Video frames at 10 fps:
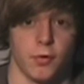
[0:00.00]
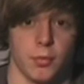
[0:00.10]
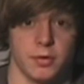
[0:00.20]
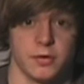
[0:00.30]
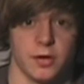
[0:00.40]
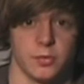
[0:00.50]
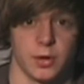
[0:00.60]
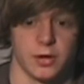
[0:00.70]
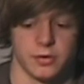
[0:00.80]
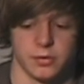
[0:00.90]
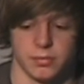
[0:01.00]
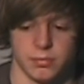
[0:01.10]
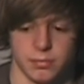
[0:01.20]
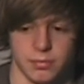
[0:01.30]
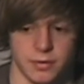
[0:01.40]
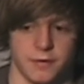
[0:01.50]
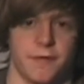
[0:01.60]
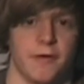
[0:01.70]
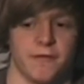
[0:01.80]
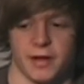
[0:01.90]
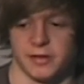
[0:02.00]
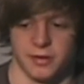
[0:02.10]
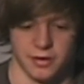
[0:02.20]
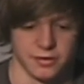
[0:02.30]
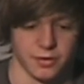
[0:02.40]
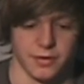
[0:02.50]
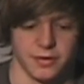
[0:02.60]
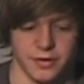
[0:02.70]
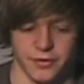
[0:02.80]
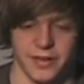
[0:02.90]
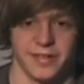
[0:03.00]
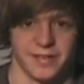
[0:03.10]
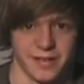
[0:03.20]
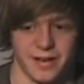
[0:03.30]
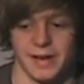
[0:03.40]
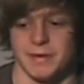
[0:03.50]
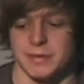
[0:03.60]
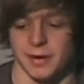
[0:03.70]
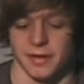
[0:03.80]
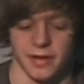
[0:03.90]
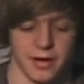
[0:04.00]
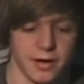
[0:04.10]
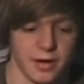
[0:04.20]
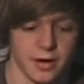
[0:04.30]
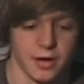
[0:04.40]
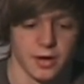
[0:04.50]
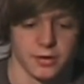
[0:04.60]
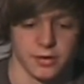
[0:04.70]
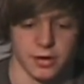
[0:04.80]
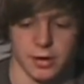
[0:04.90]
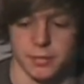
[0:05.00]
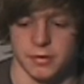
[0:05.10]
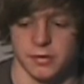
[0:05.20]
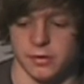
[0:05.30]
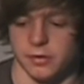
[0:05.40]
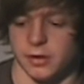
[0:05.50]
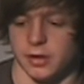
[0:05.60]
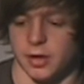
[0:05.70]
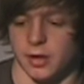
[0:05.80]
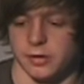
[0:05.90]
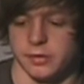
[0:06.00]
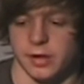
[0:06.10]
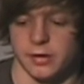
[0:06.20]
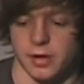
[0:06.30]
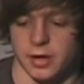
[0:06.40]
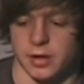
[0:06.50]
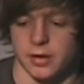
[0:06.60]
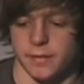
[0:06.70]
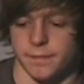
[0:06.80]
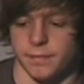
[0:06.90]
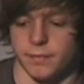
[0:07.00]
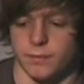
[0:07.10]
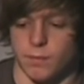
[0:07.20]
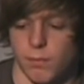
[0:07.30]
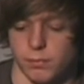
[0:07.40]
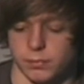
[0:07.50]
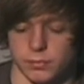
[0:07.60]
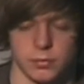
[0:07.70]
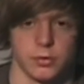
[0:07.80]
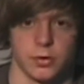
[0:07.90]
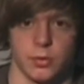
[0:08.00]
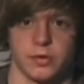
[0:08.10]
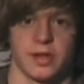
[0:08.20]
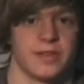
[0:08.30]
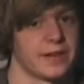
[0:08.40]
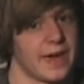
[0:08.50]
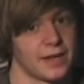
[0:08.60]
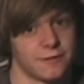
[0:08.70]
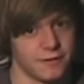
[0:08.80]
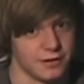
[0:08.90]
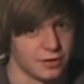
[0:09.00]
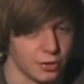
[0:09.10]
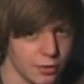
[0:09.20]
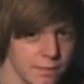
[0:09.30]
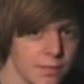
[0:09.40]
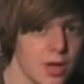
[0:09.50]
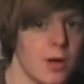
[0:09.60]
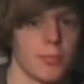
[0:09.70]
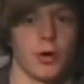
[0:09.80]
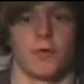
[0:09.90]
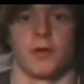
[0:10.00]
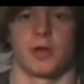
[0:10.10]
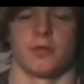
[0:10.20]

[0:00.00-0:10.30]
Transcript: your performance as well as the fun factor, you know, showing this to your friends. Can't get much better than that. So yep, this is the Saitek X52 Pro